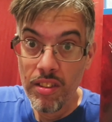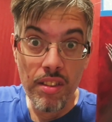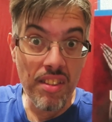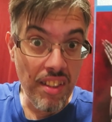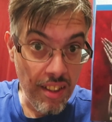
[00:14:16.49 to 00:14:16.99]

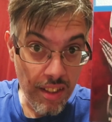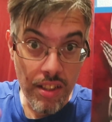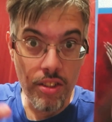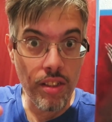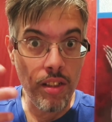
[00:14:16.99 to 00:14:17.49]

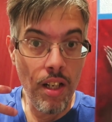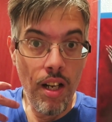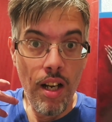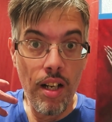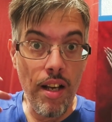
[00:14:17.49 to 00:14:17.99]
diseases or
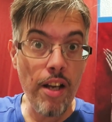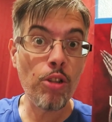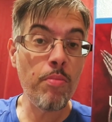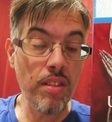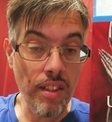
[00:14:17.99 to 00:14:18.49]

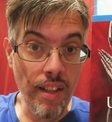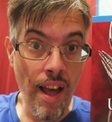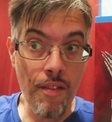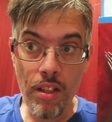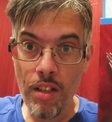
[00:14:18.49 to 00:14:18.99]
ailments that they
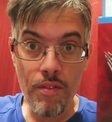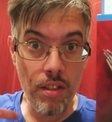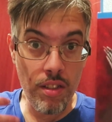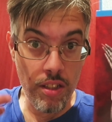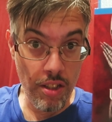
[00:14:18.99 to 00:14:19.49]
have. Like if
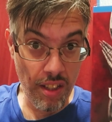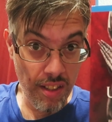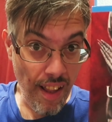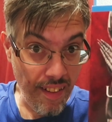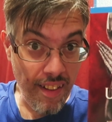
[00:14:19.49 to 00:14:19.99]
there's
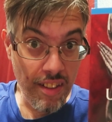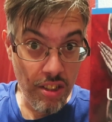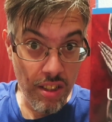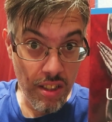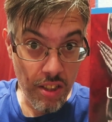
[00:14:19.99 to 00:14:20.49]

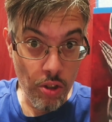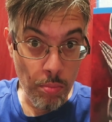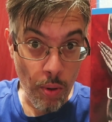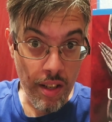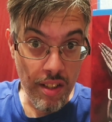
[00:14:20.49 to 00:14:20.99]
this little
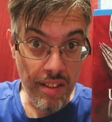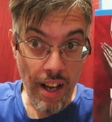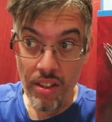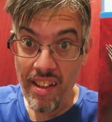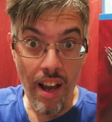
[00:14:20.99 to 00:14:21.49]
boy in this
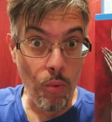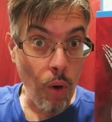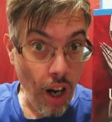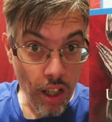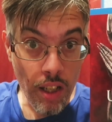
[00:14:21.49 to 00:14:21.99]
town that can't
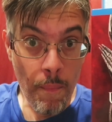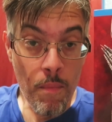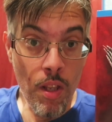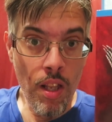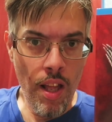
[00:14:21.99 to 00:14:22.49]
walk,
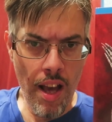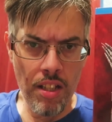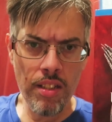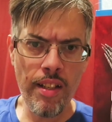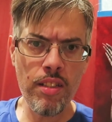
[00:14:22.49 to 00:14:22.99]
and
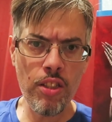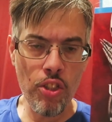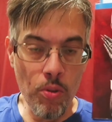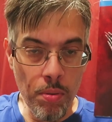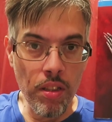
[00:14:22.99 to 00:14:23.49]
she says, "Do
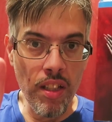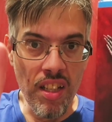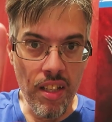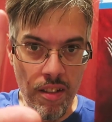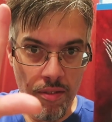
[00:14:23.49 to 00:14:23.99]
you
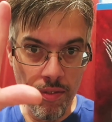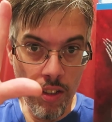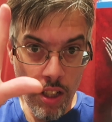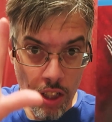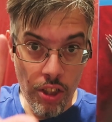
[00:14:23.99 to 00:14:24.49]

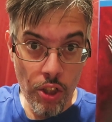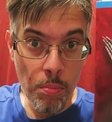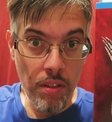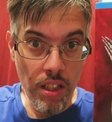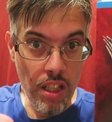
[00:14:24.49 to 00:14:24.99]
believe? Do you
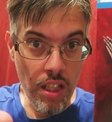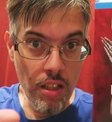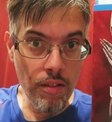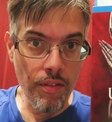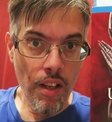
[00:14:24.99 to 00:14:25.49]

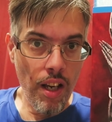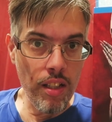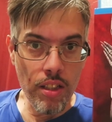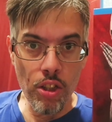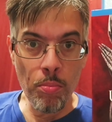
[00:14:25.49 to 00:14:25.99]
believe?"
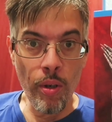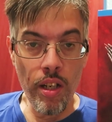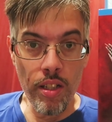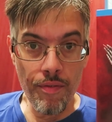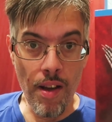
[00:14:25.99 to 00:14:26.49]
And the little
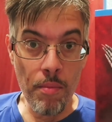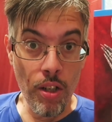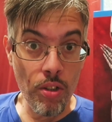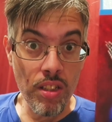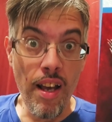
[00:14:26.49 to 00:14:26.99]
boy in the family
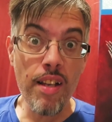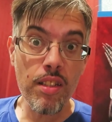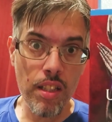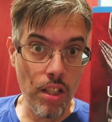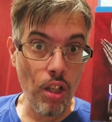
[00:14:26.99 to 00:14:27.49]
goes,
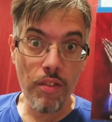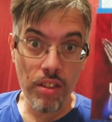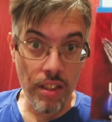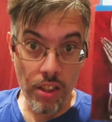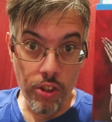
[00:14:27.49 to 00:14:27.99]
"Yes." And then all of a
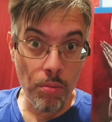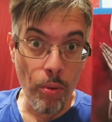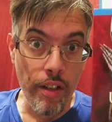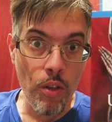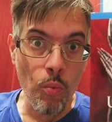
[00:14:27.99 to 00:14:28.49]
sudden, this little
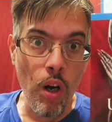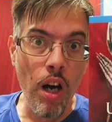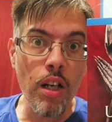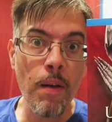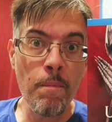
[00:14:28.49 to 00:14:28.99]
boy can
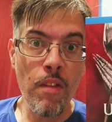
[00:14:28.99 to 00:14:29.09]
walk.